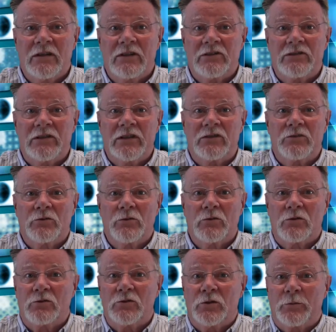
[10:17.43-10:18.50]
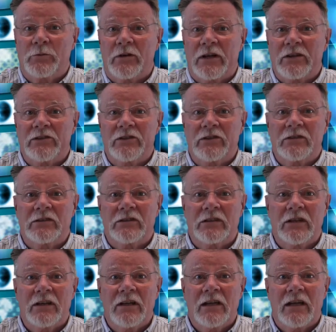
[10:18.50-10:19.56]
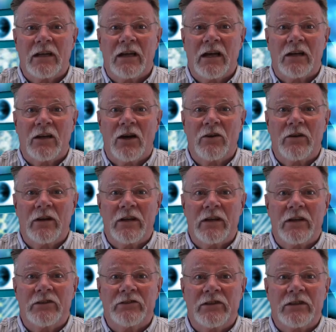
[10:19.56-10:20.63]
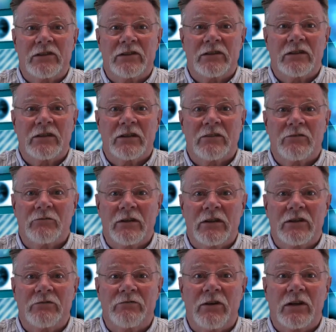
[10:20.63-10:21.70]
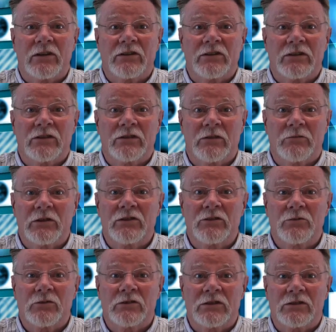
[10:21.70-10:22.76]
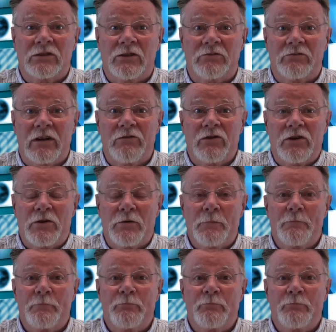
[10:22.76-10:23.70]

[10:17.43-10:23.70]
since all corporations can only exist with sources of revenue.